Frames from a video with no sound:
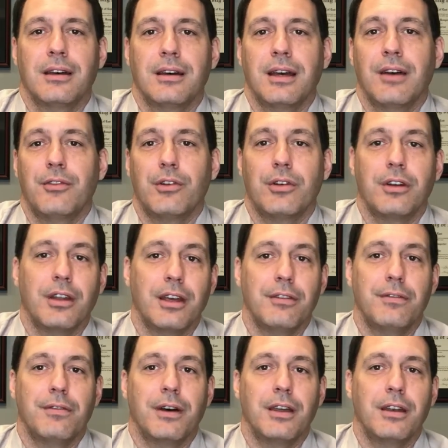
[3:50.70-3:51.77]
after a knife
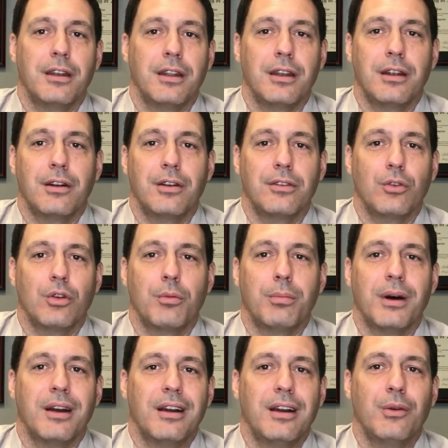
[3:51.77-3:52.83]
fight in an Arizona
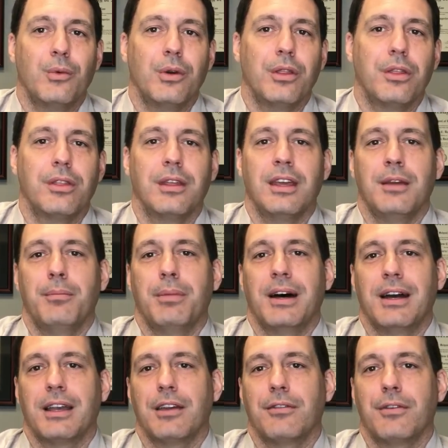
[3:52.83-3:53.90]
bar with a
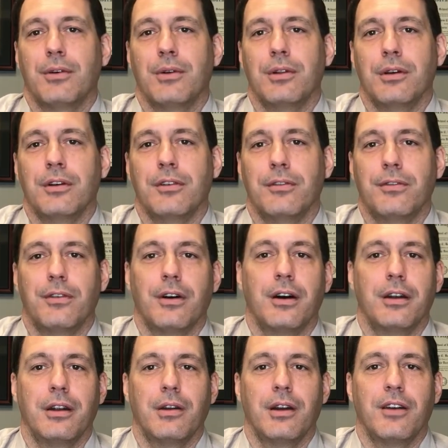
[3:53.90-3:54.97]
pocket full of
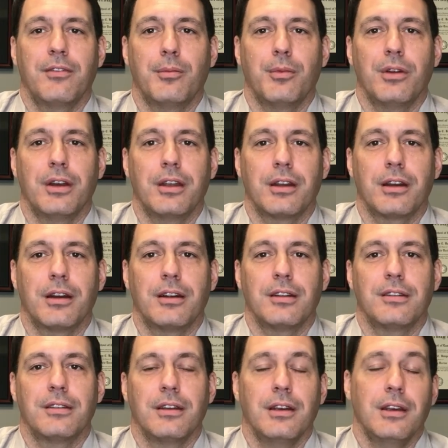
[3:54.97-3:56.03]
autographed Miranda
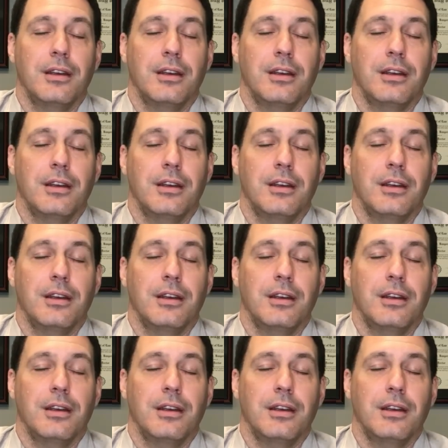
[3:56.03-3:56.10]
cards.